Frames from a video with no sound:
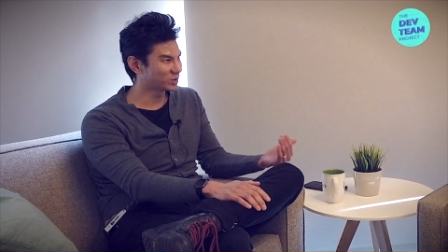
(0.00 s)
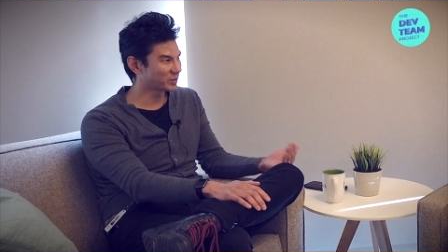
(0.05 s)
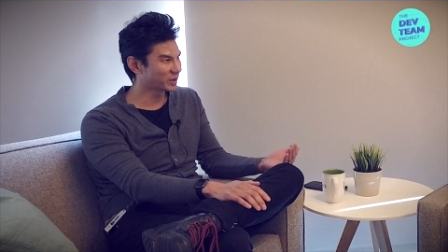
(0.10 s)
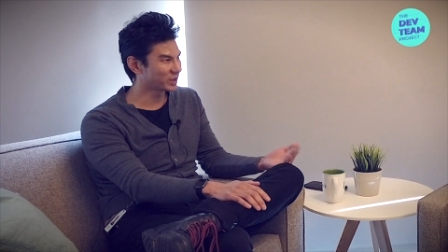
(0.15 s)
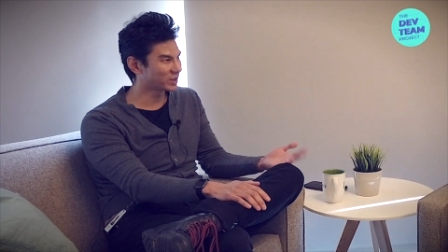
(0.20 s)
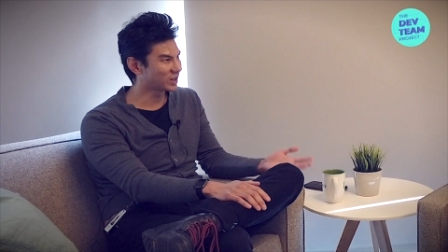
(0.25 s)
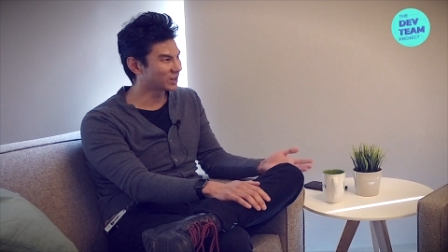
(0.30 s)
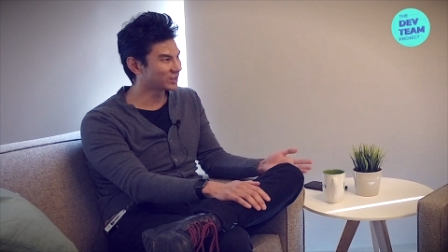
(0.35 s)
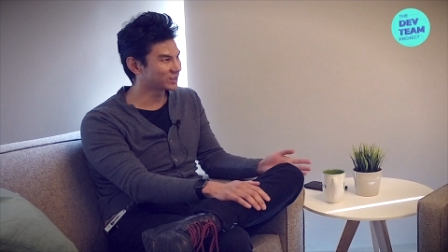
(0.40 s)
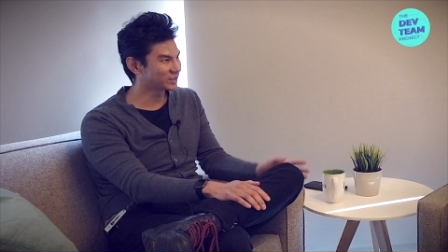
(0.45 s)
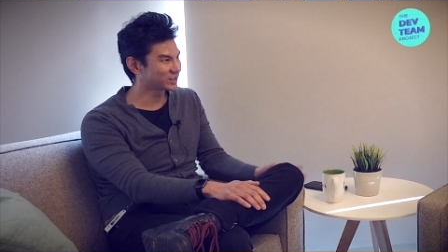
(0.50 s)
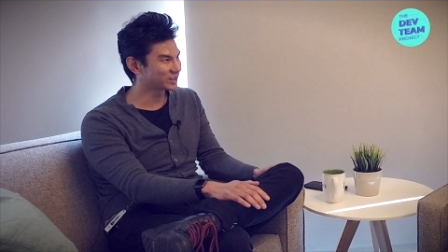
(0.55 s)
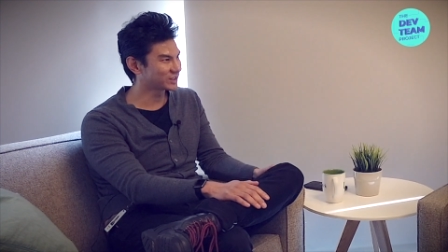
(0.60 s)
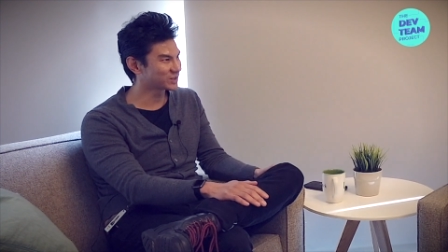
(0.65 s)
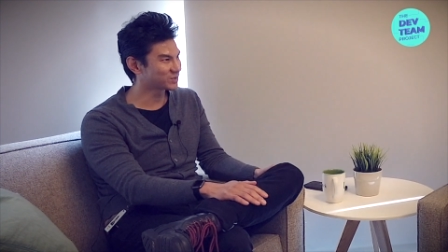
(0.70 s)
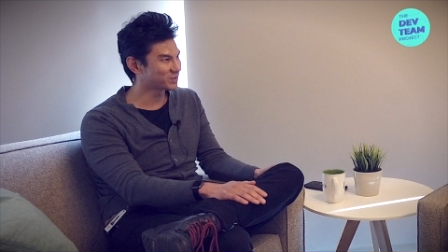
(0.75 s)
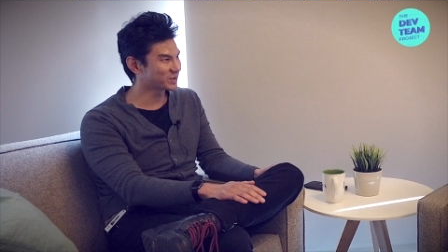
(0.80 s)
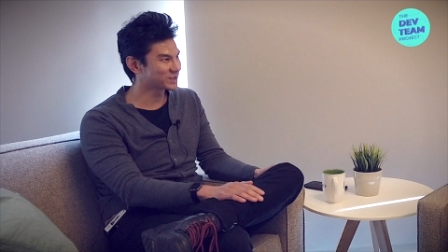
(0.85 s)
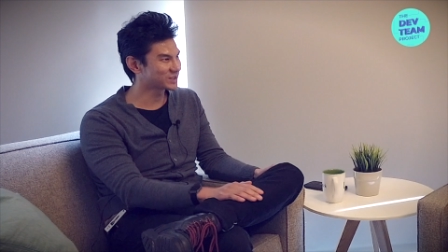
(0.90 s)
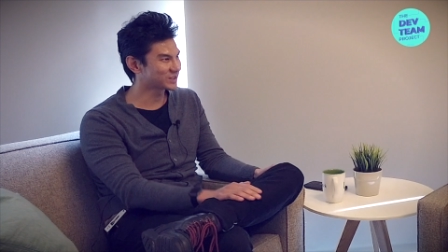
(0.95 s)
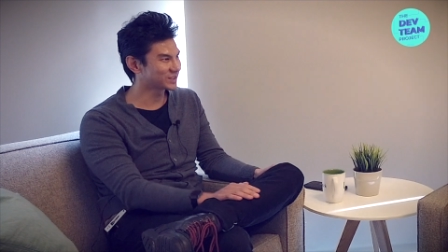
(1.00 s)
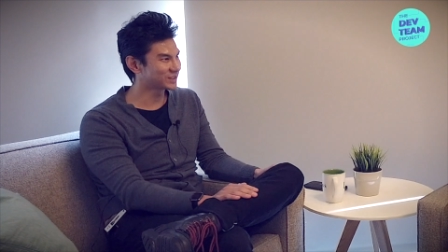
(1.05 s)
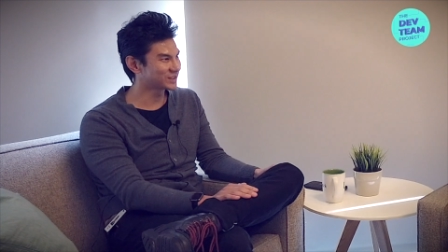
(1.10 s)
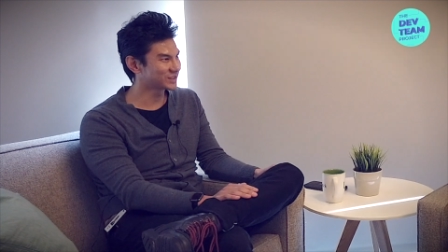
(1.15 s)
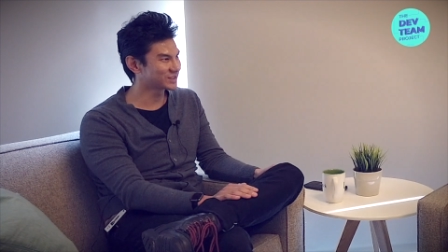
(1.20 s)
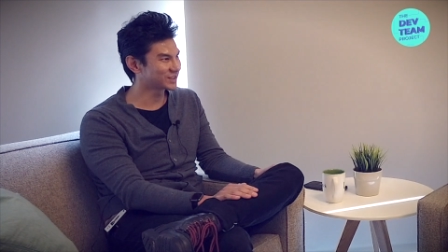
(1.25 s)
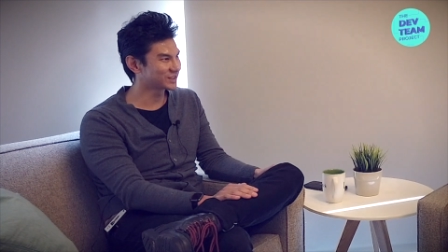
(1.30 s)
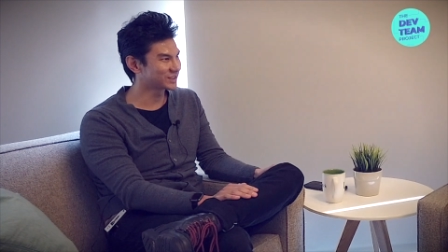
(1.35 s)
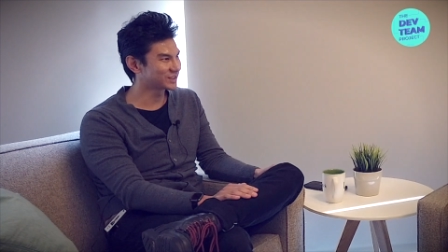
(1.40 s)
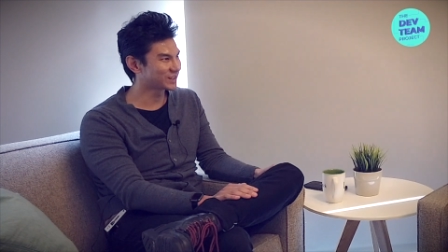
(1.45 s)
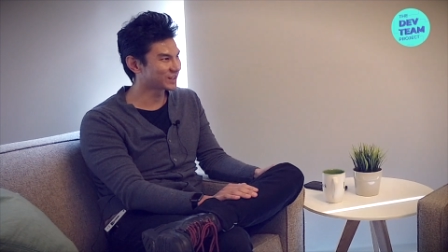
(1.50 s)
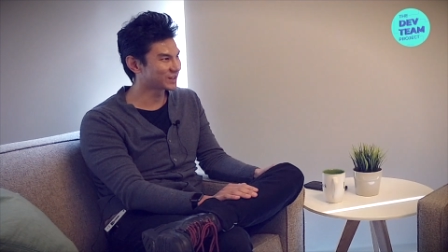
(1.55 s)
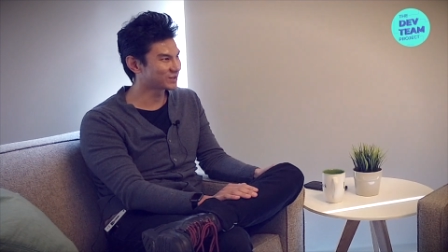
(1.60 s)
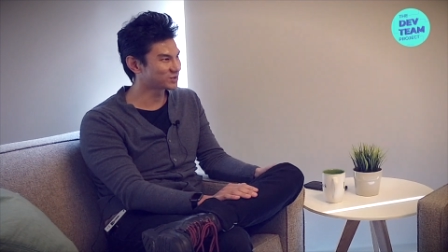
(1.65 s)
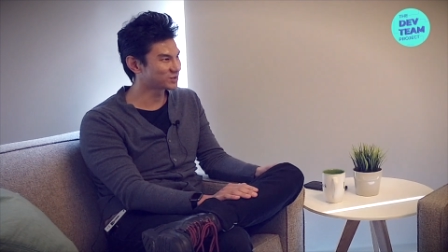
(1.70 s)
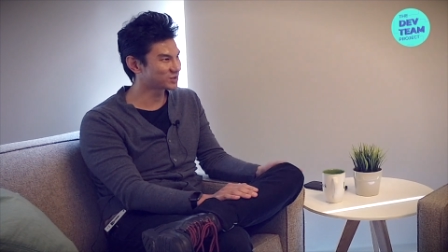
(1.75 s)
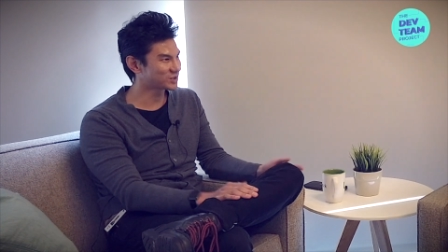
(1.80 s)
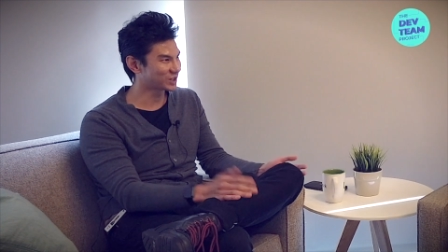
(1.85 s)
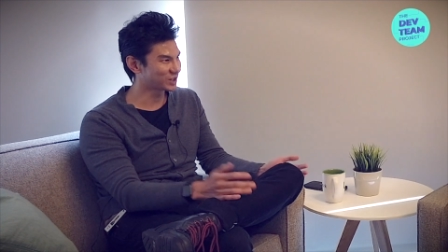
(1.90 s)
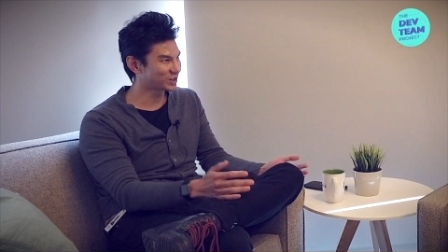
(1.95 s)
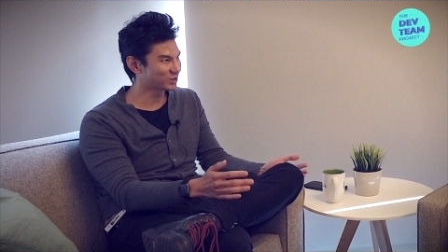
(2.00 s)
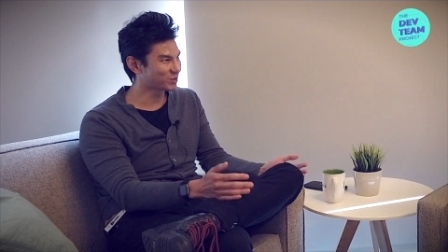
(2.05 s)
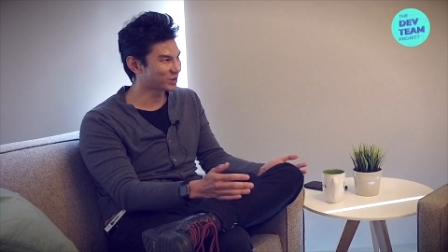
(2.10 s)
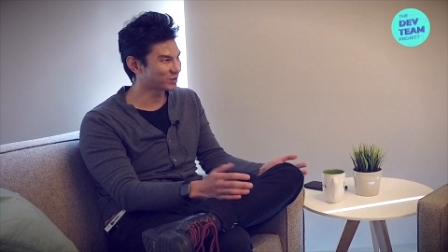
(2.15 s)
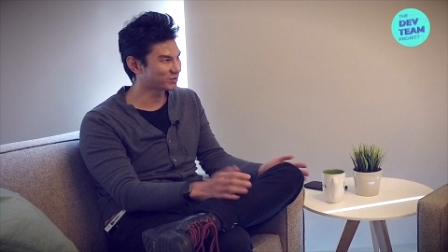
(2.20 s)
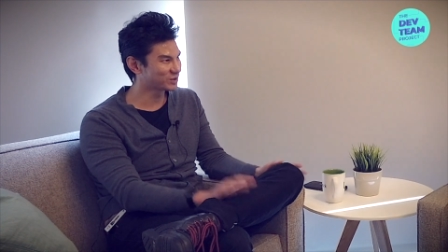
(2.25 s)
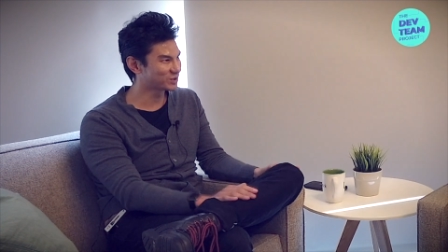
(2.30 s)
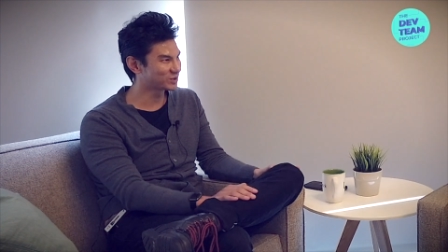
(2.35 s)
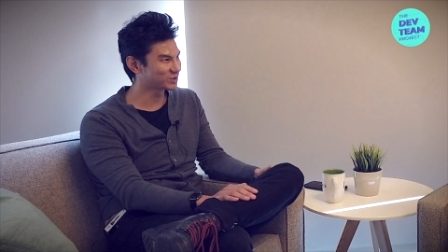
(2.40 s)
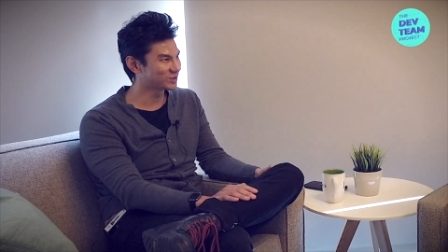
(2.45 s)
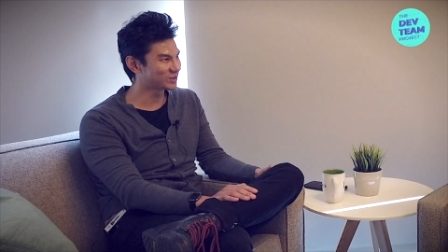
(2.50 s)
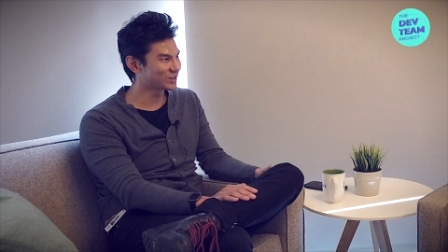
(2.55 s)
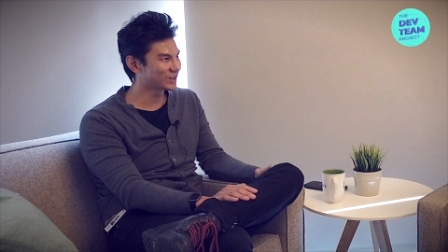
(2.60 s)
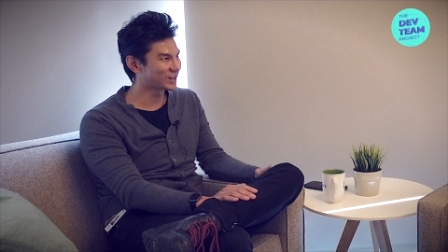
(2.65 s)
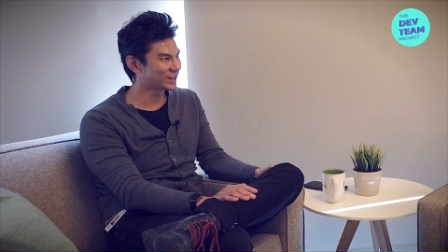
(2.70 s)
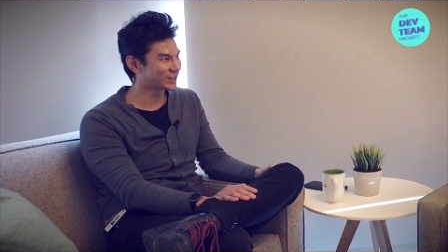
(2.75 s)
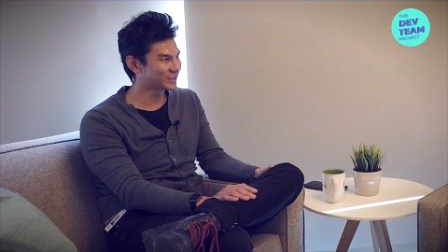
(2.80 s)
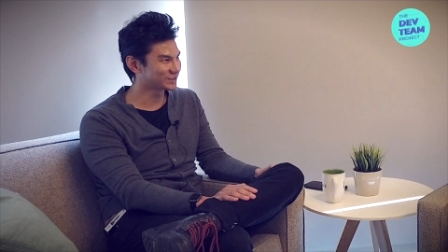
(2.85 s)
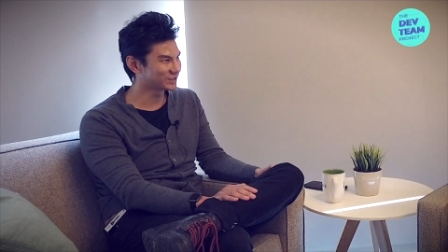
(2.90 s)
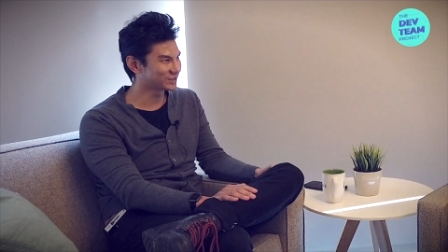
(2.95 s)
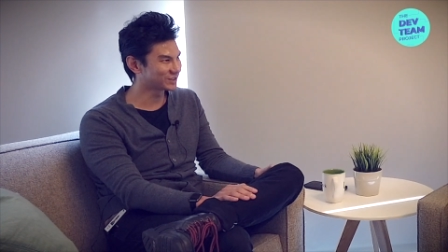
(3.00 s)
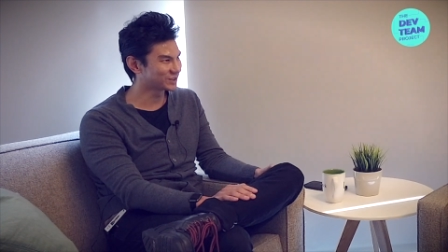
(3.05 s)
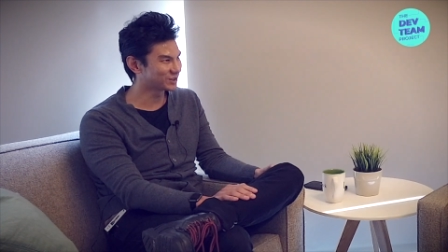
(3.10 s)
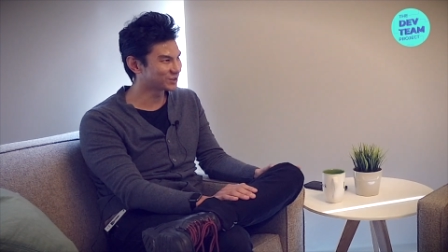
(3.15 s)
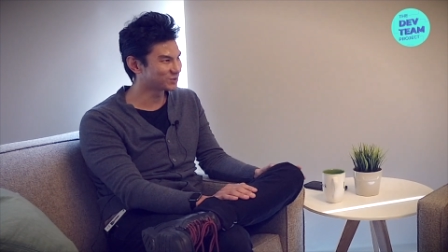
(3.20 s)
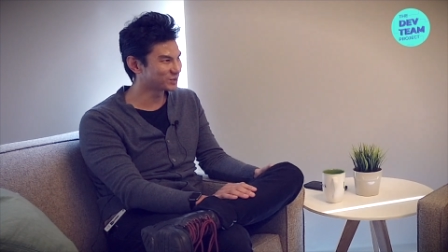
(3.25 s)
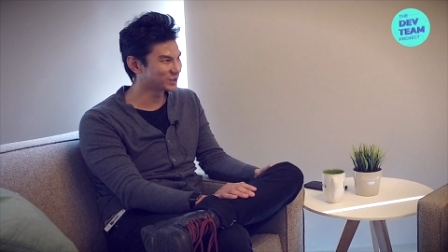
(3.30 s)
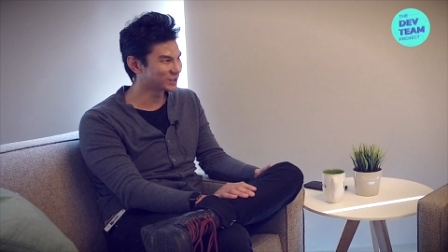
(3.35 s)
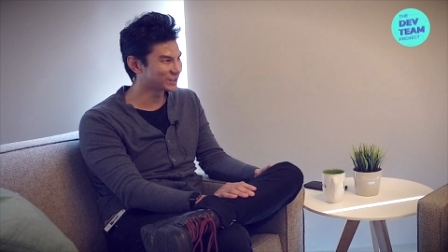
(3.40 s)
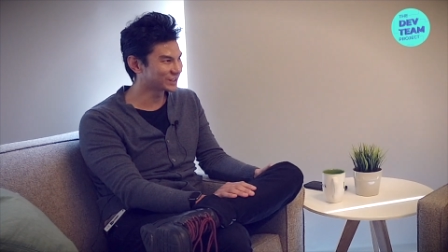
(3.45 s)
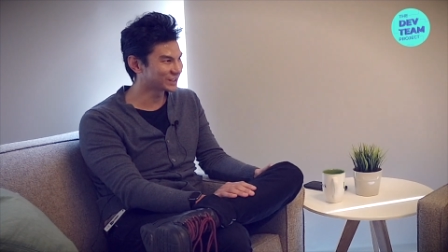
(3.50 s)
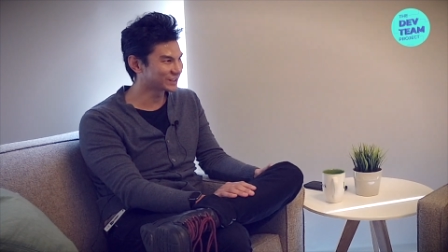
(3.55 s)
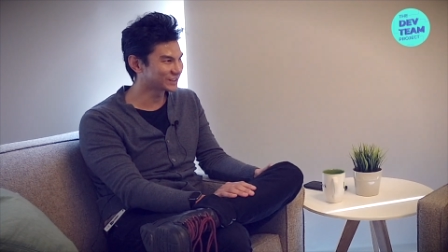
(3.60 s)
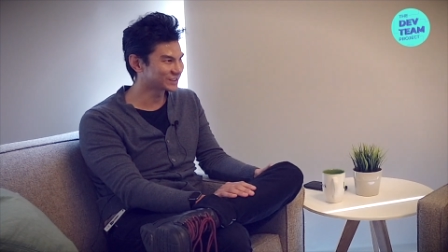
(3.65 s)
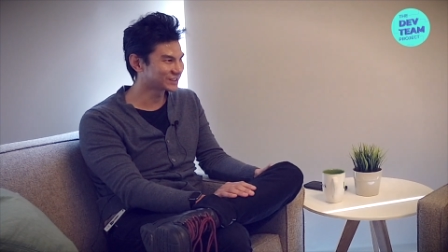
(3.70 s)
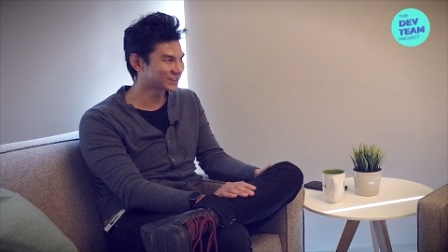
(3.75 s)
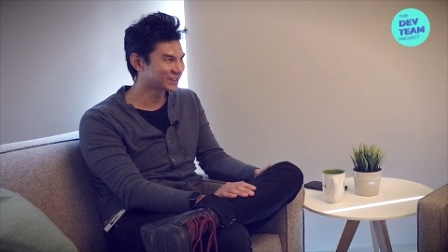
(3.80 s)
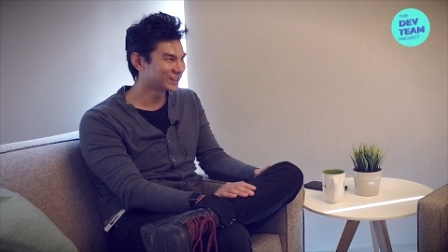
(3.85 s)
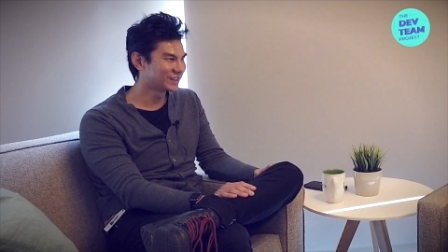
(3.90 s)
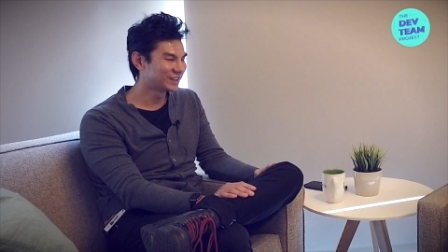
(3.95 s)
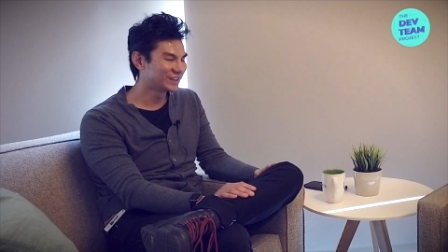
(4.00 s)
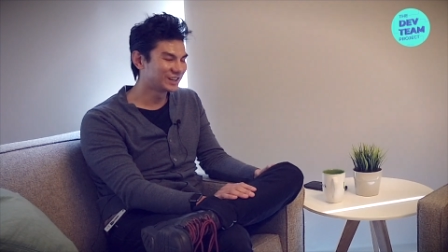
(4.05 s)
my colleagues basically said that I was checking my phone a lot during her meetings.